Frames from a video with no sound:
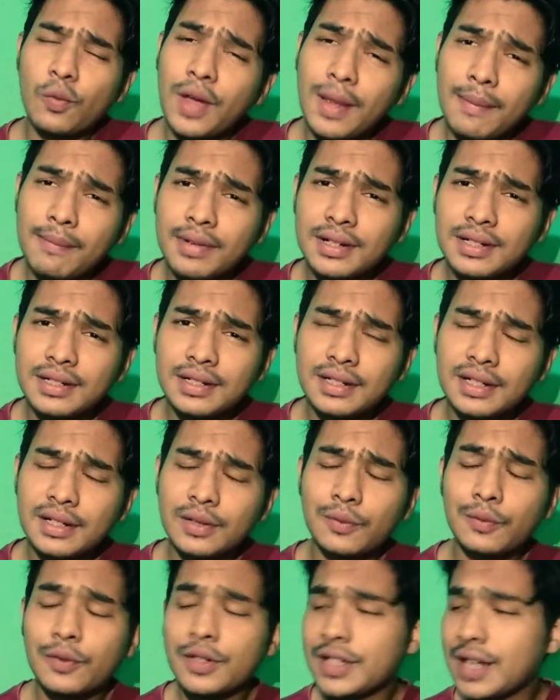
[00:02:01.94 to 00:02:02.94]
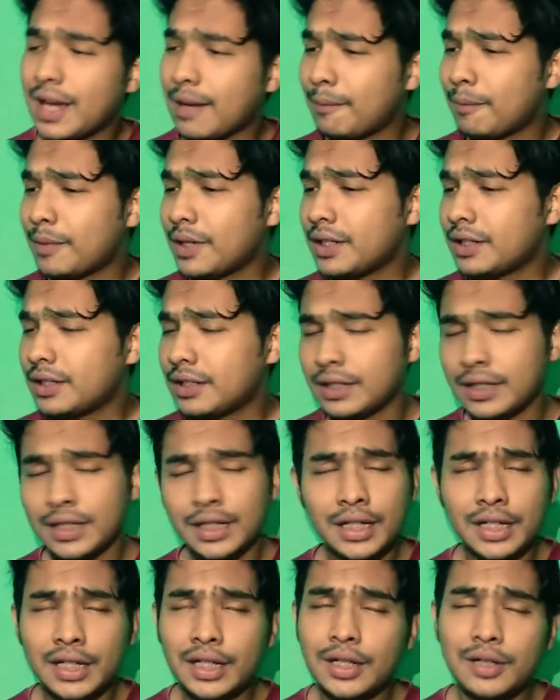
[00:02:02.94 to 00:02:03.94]
weapon which have been
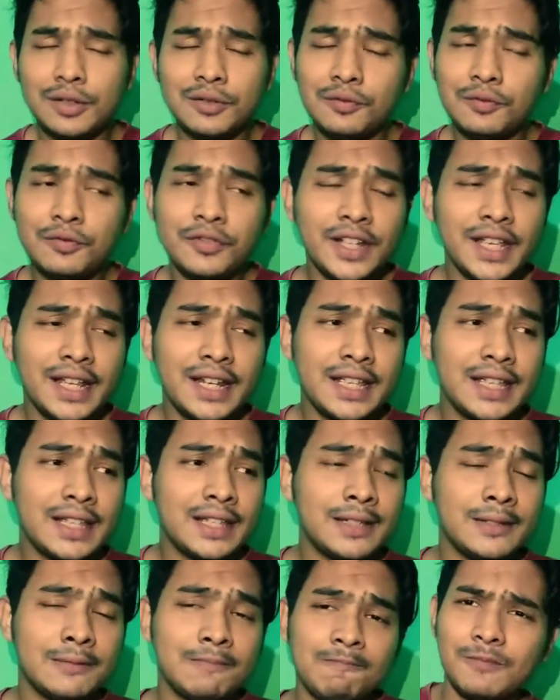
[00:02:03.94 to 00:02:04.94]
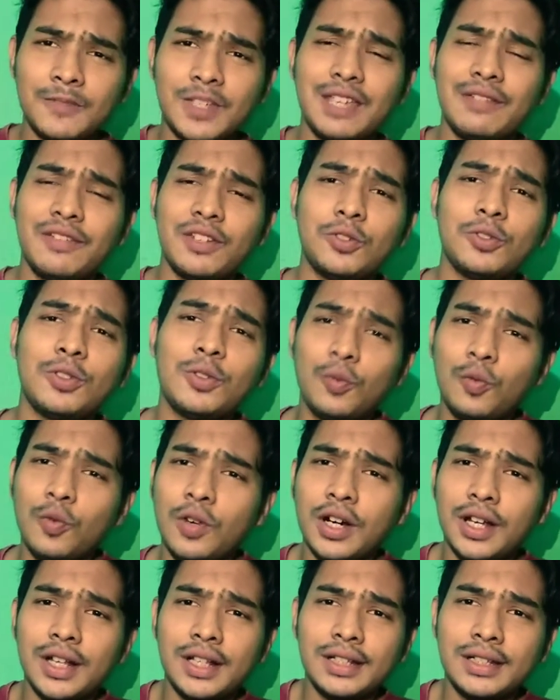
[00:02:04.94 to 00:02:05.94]
really given to the
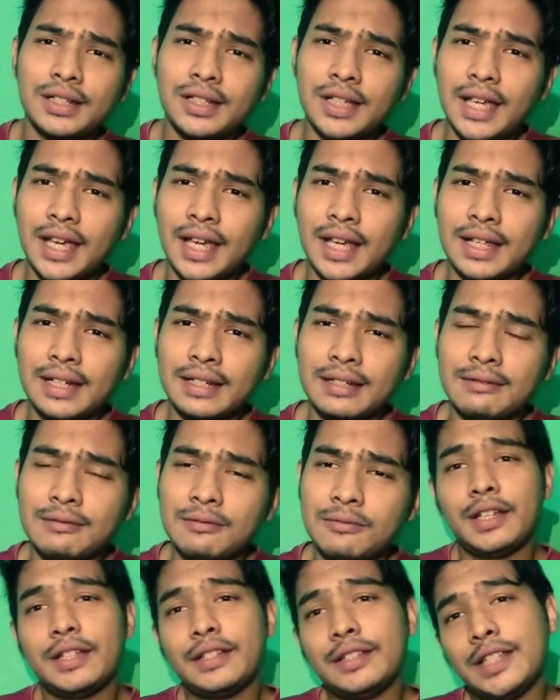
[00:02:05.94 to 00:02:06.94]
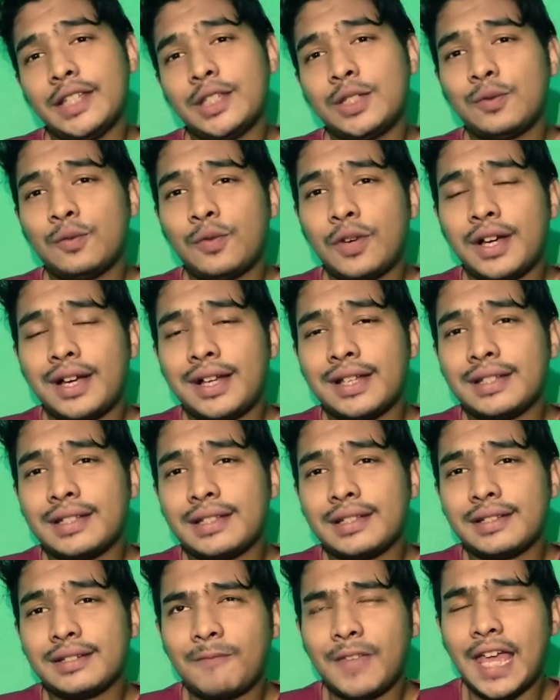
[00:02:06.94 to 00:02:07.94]
world and this
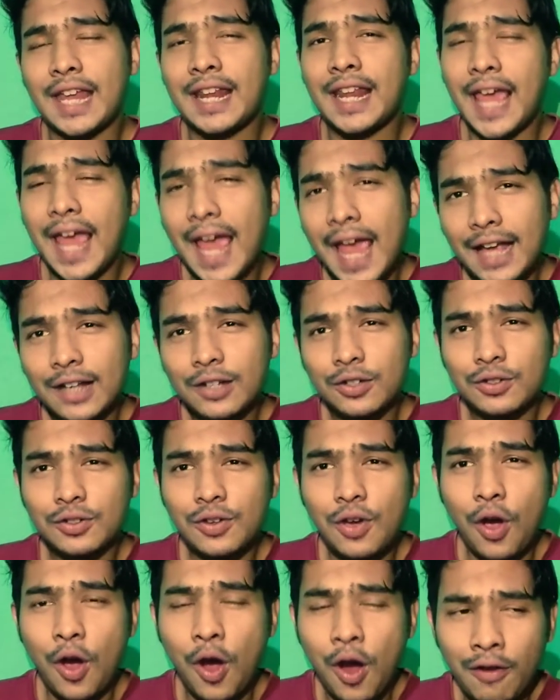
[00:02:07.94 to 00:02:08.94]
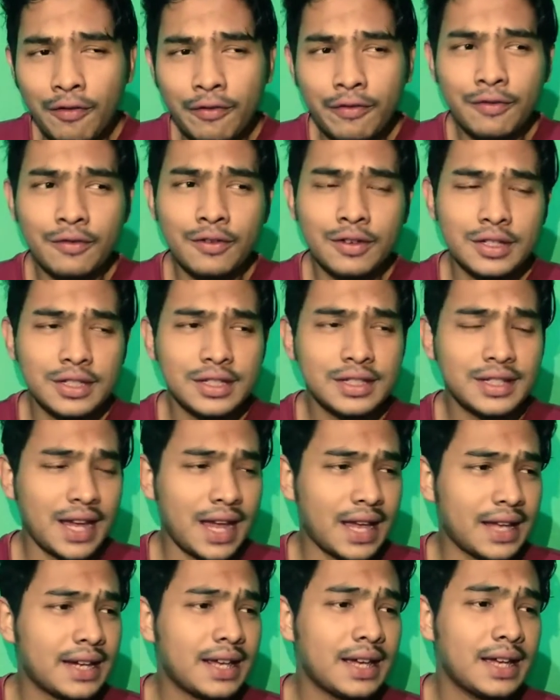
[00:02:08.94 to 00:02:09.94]
was an act of
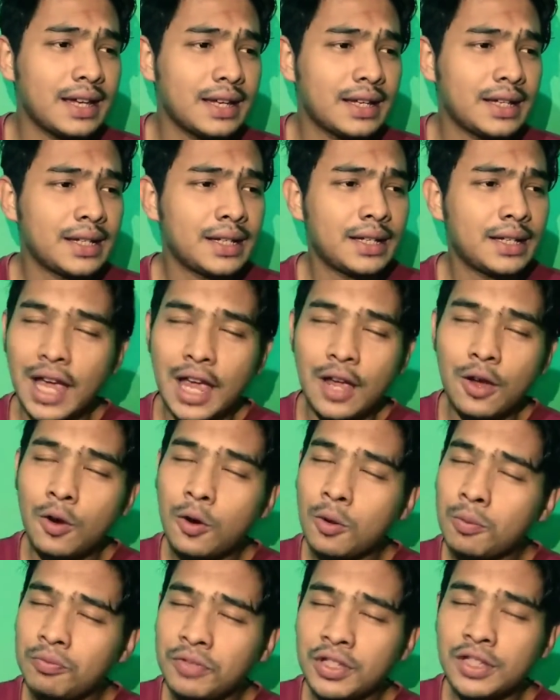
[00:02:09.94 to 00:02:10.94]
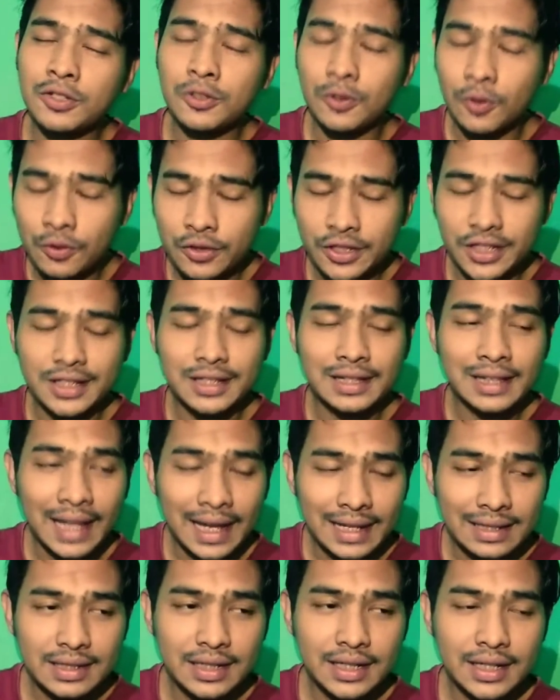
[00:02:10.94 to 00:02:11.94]
China I hope this source is
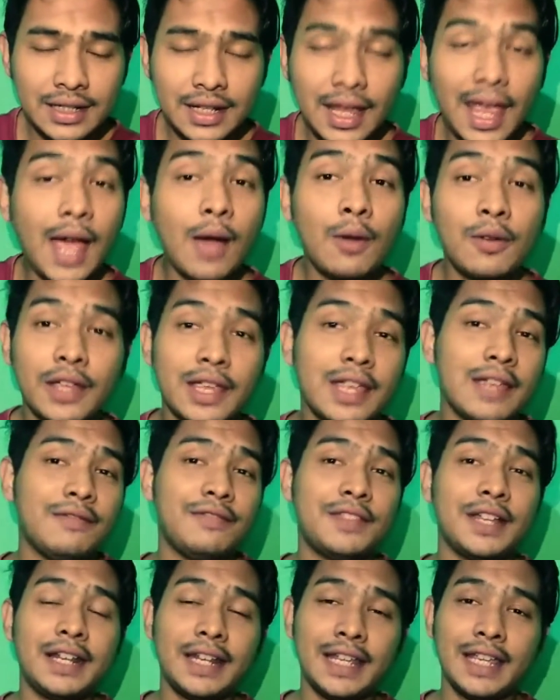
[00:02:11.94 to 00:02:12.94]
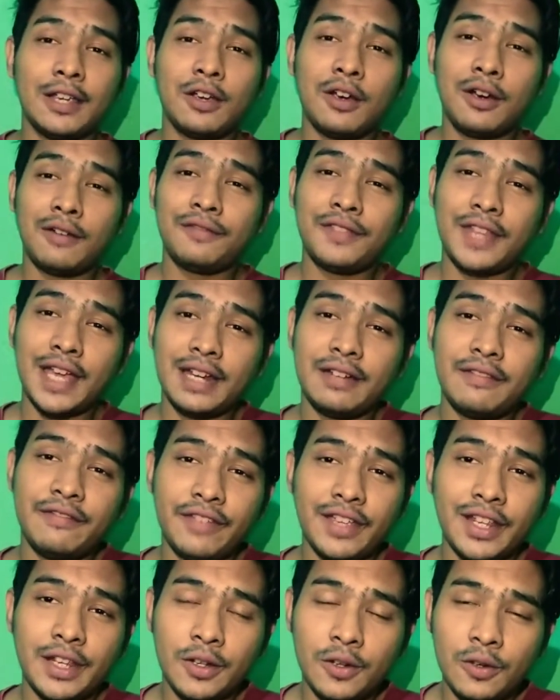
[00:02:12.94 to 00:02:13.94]
legit. I'll give the link of that
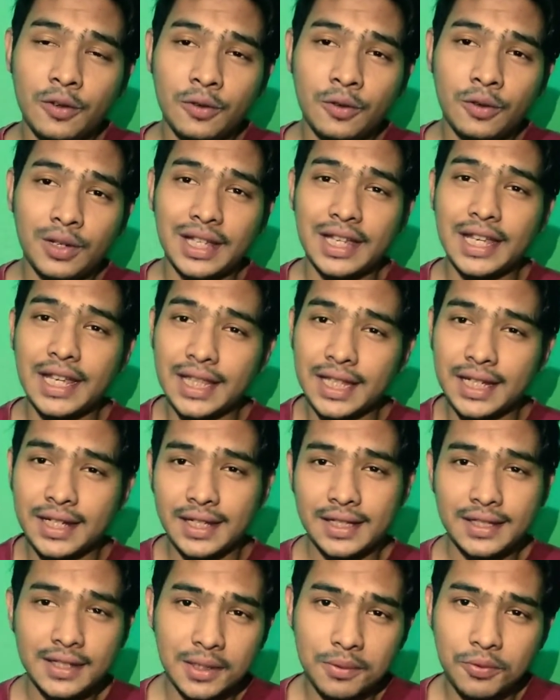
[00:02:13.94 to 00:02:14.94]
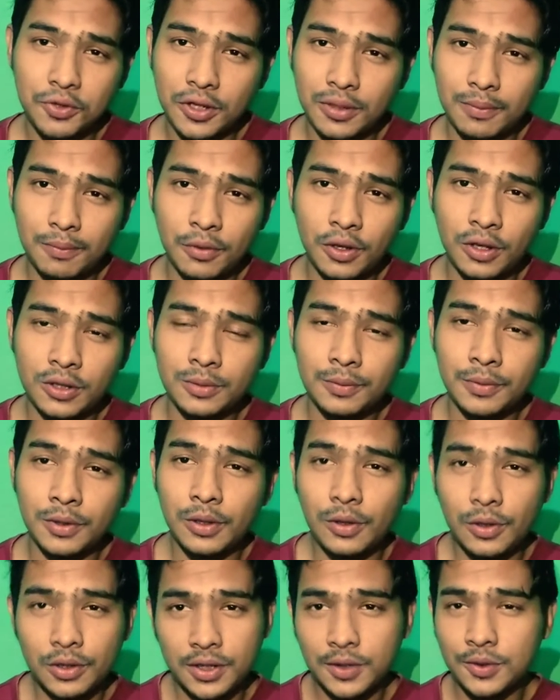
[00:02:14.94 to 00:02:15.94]
video in the description box
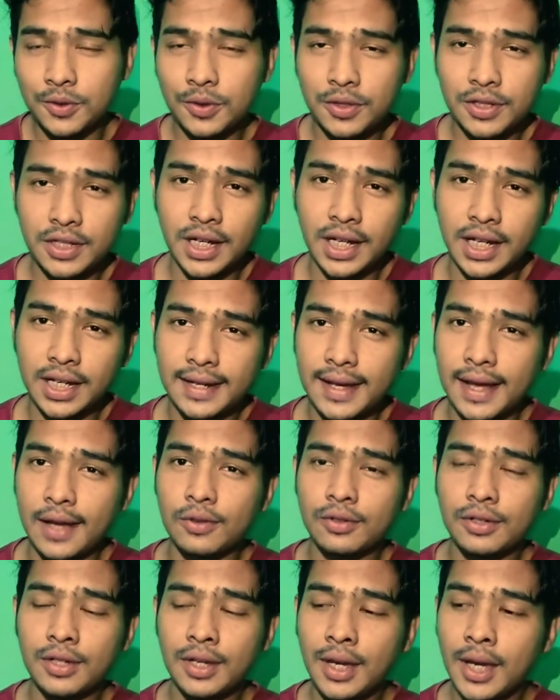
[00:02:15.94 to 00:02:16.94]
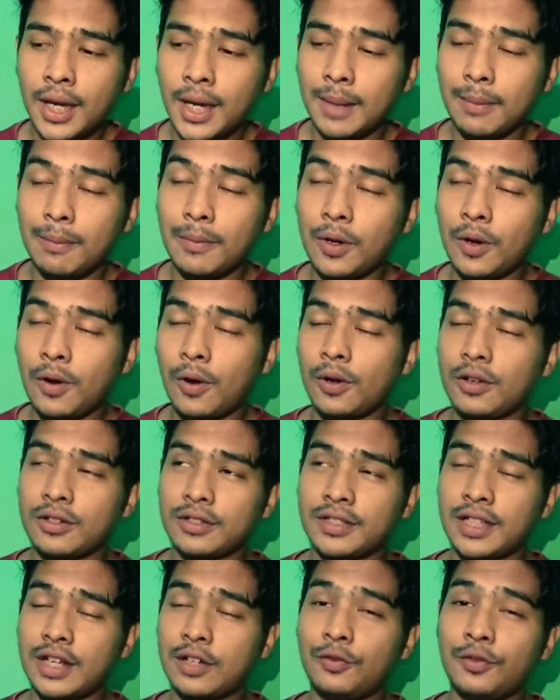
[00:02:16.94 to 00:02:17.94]
below. You should check it out
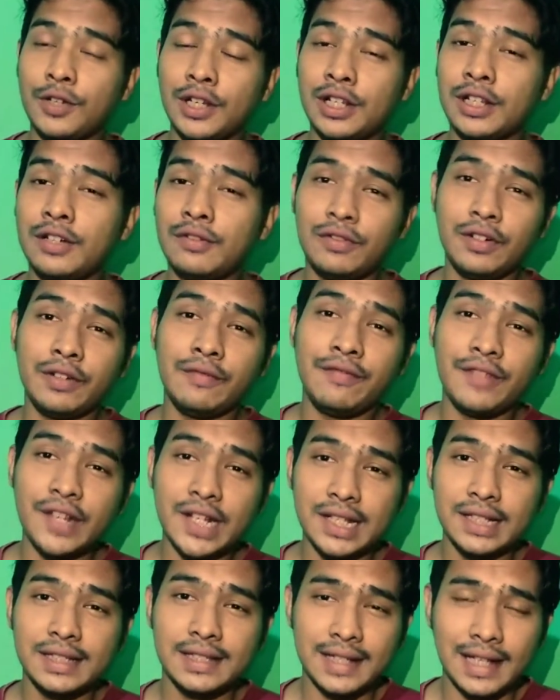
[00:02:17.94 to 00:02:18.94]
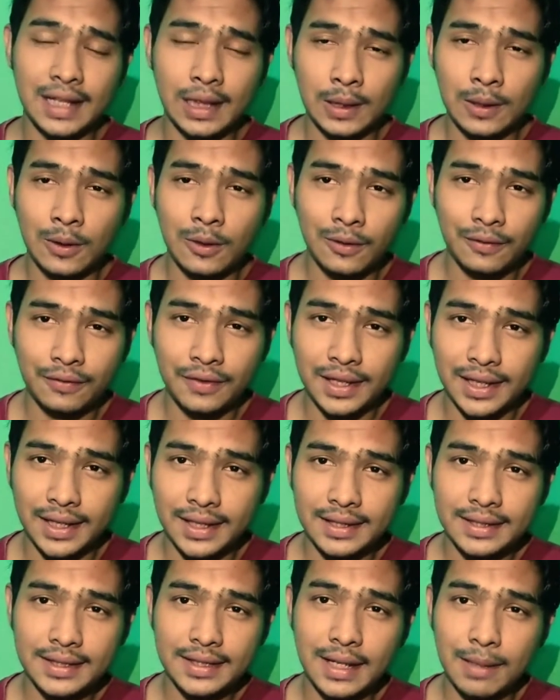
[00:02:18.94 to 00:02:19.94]
because that really reveals a lot of
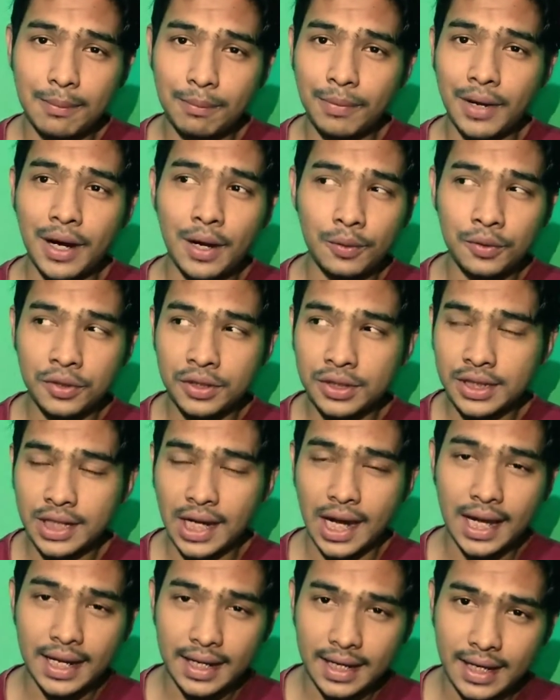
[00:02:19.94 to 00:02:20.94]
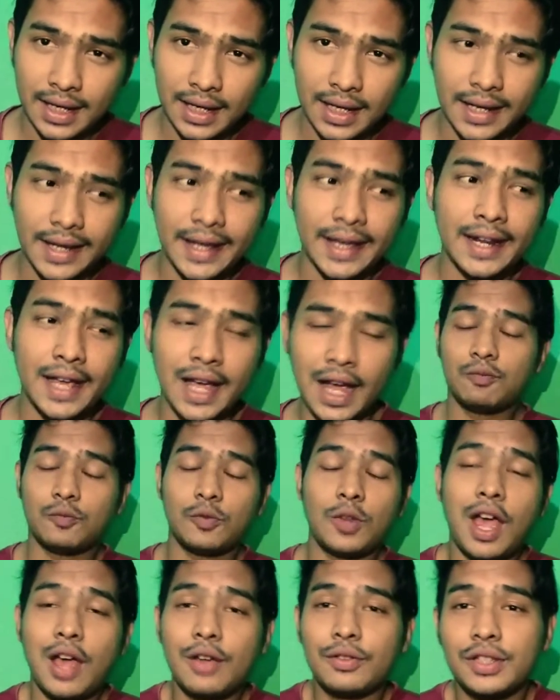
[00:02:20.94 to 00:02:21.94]
things about China and how,
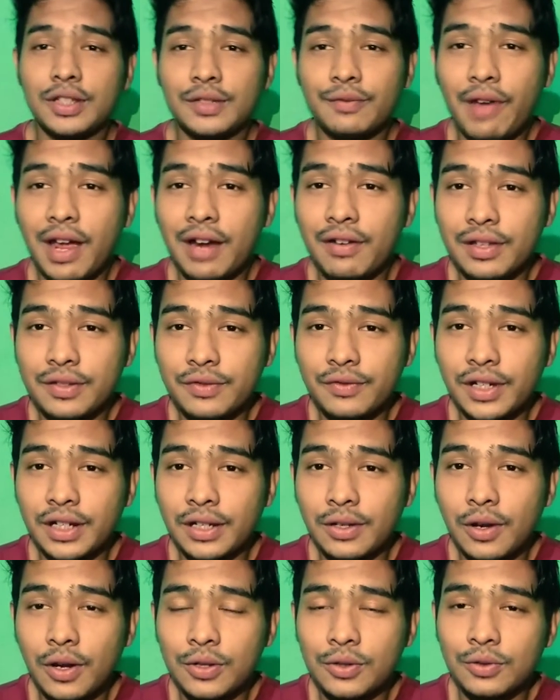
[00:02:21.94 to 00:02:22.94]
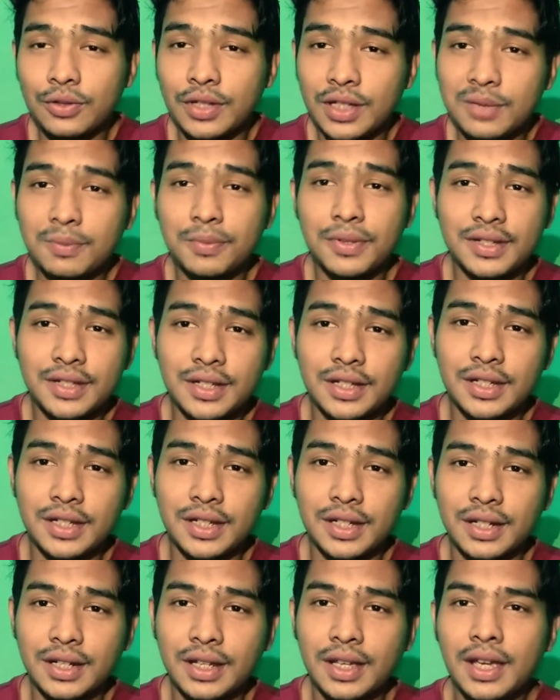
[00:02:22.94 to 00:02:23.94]
how this virus really got to this
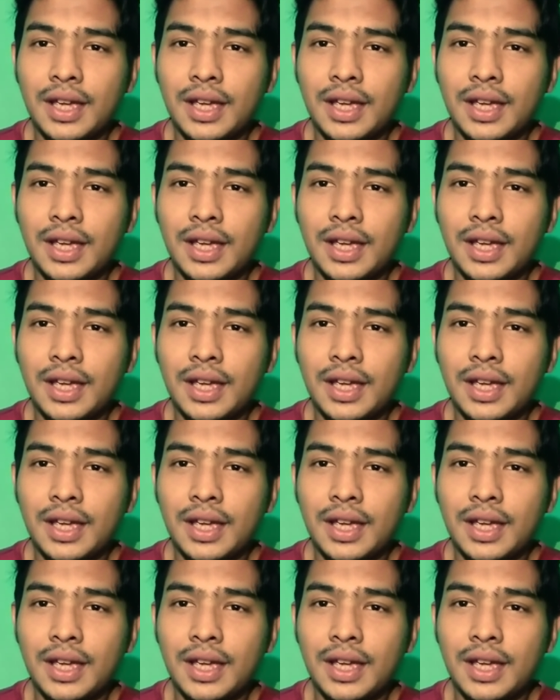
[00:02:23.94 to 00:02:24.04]
position.